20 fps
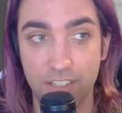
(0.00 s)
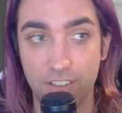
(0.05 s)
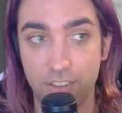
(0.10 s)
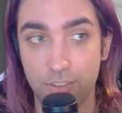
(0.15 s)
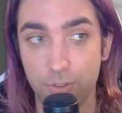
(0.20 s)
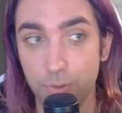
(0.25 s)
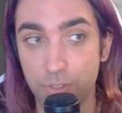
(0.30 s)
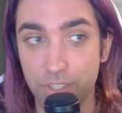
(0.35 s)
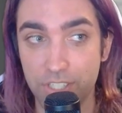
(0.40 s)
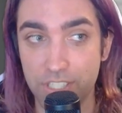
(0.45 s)

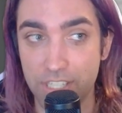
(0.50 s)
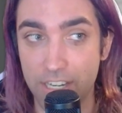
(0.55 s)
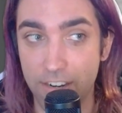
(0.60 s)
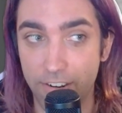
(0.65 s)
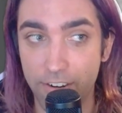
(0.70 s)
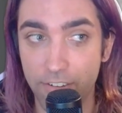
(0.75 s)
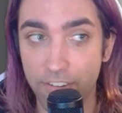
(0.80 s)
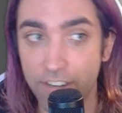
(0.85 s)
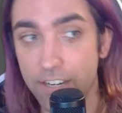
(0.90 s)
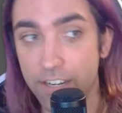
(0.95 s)
through this
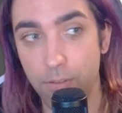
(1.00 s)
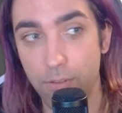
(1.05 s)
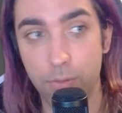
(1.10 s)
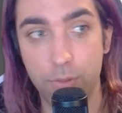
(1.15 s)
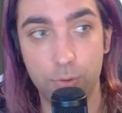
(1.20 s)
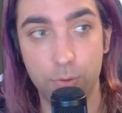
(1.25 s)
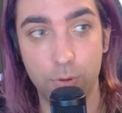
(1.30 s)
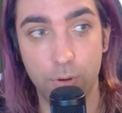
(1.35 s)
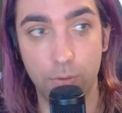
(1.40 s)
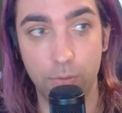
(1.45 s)
scenario and
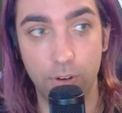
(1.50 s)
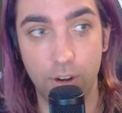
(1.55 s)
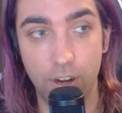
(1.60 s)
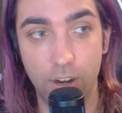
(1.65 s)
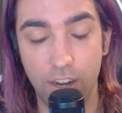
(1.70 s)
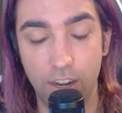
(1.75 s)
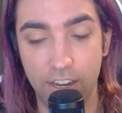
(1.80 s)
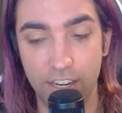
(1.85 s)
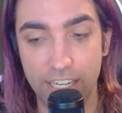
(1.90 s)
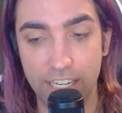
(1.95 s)

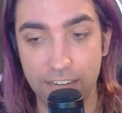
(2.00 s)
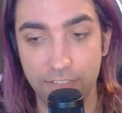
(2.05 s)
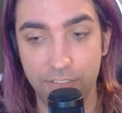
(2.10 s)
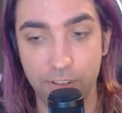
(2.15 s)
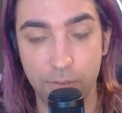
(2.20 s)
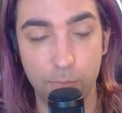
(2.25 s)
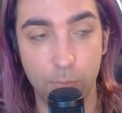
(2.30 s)
give them